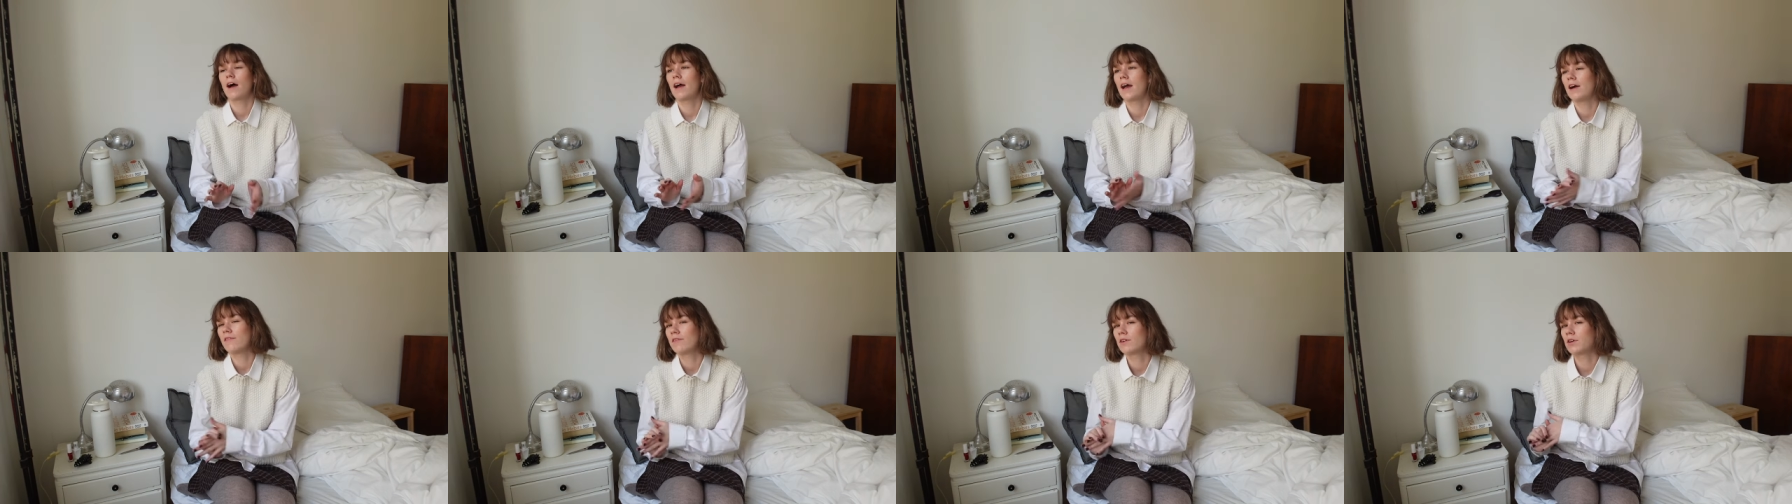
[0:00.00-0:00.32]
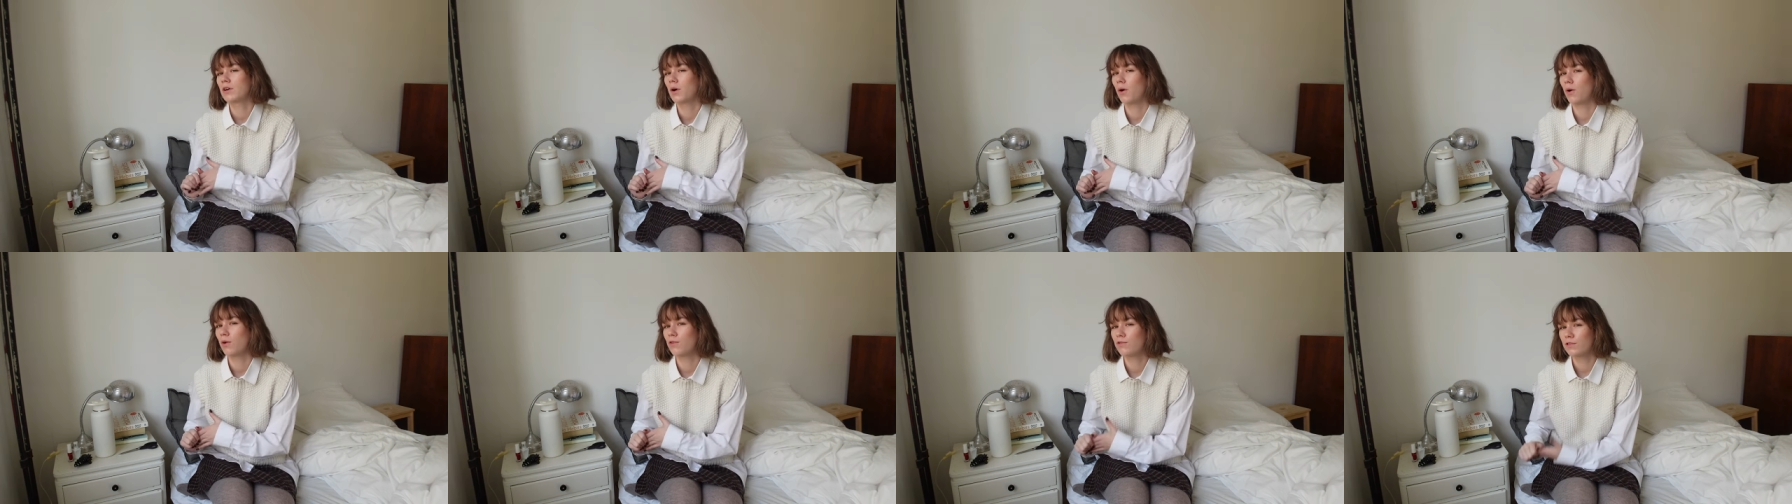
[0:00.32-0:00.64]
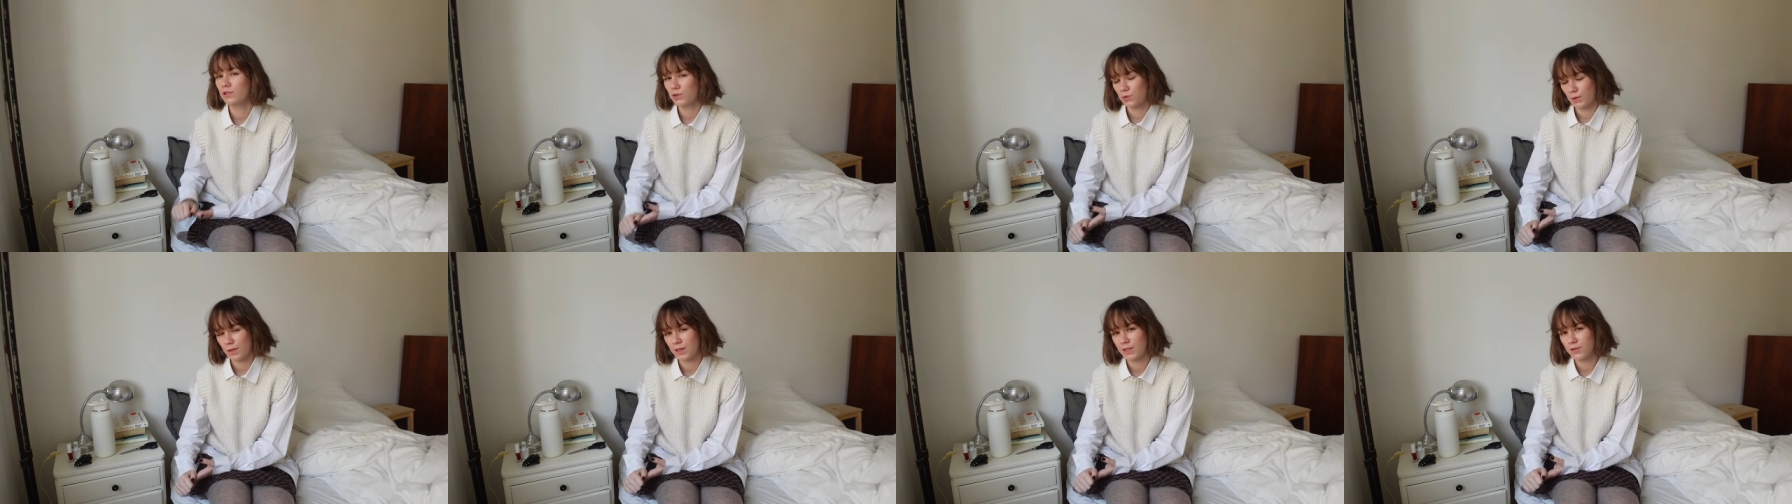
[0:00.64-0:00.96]
I have a goal for
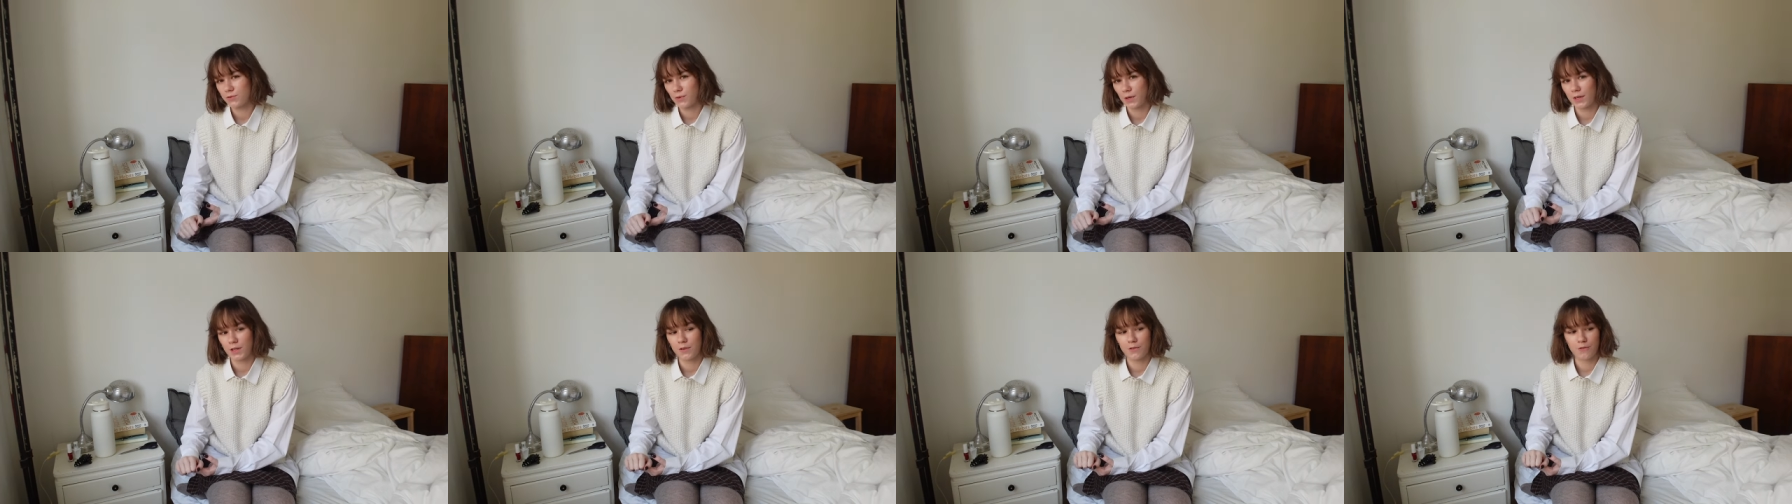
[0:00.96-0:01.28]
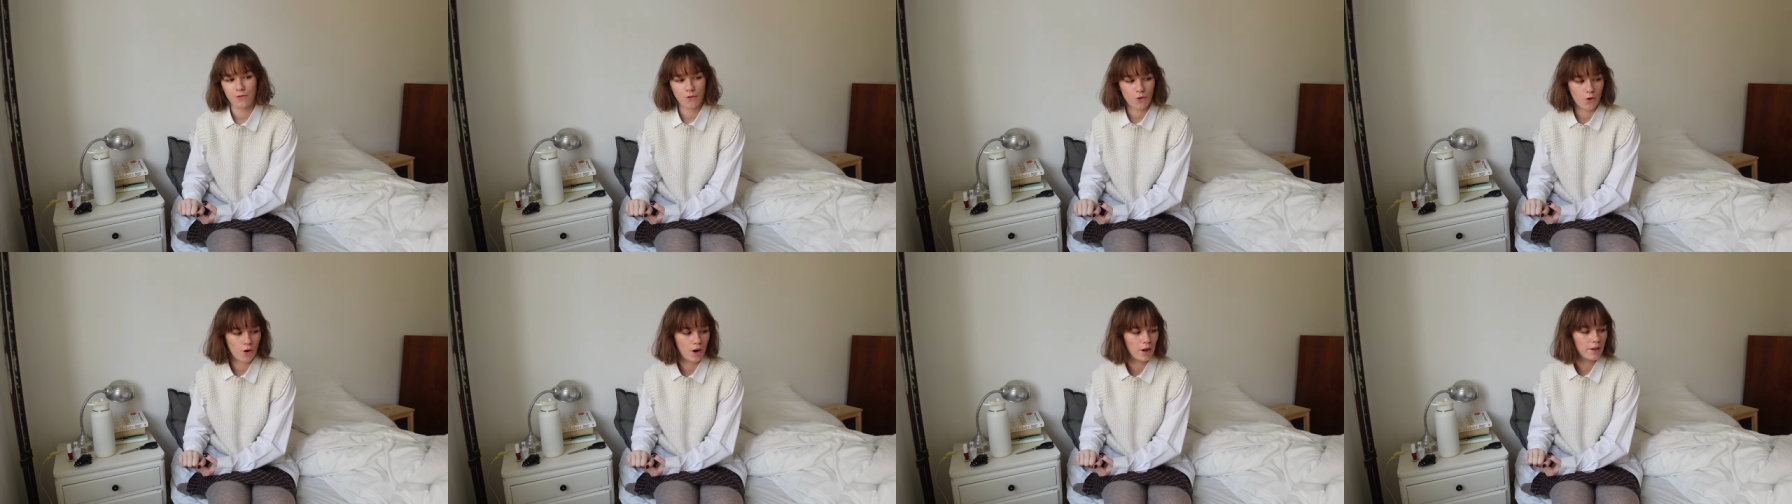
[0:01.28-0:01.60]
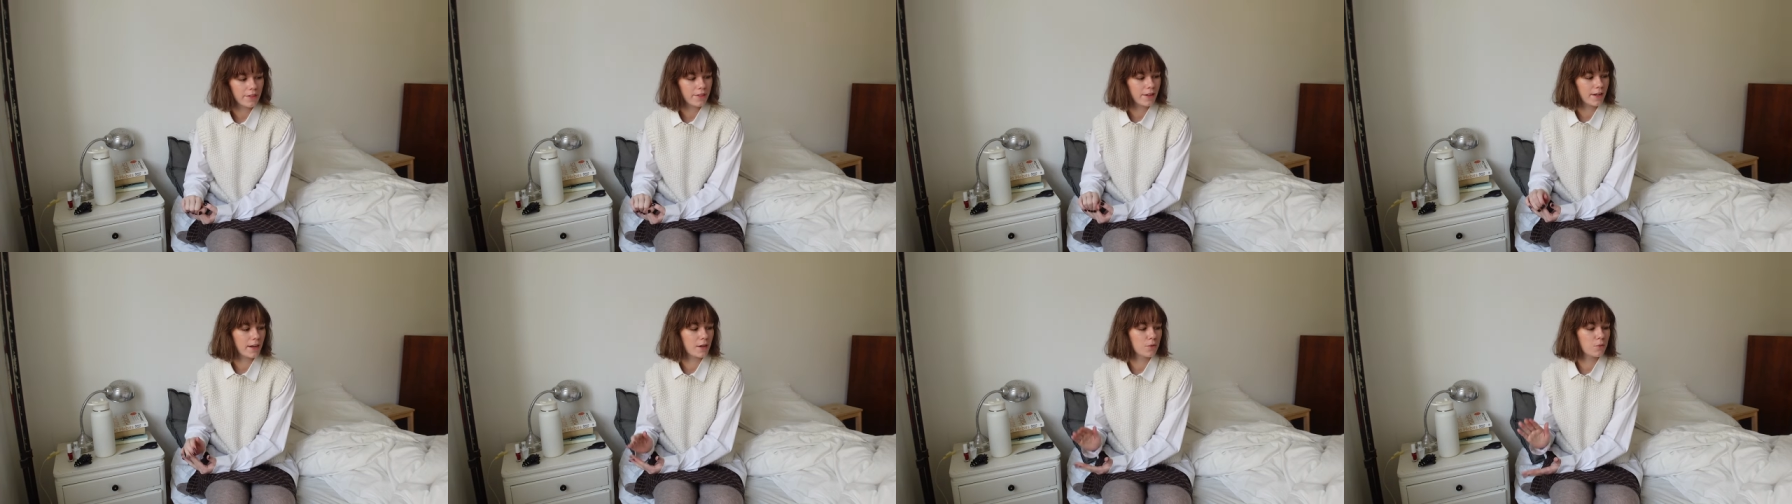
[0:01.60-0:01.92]
twenty twenty-four
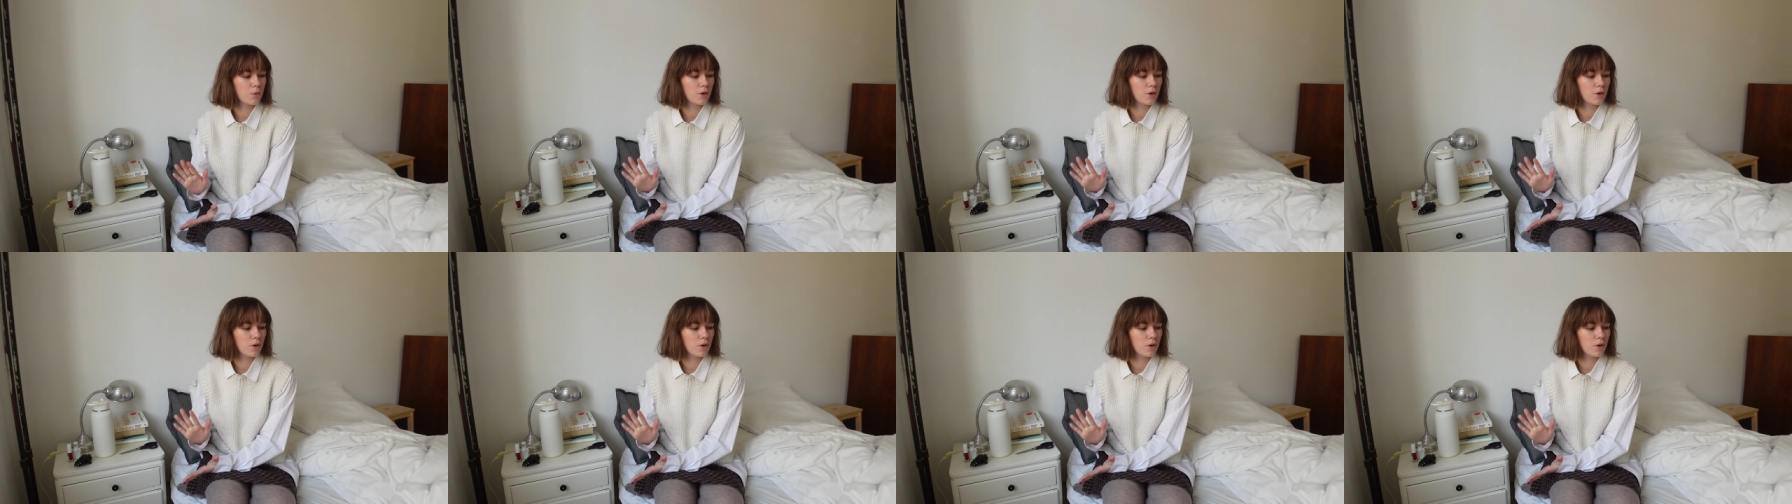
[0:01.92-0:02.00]
that I